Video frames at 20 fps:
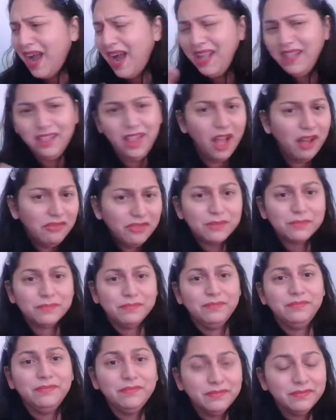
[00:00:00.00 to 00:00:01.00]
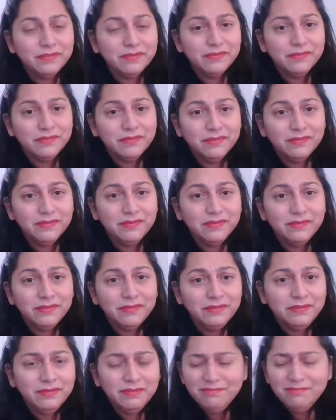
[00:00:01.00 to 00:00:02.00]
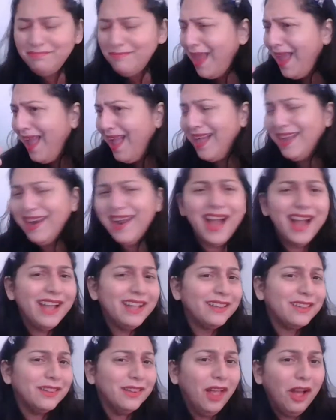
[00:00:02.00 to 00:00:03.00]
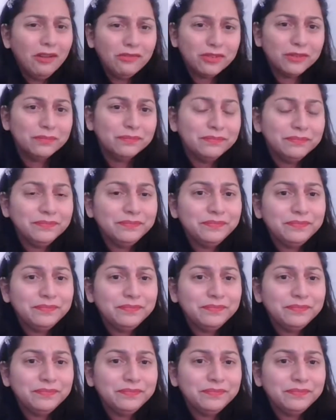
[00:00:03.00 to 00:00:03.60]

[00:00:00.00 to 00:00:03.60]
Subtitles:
I love them. And I love them.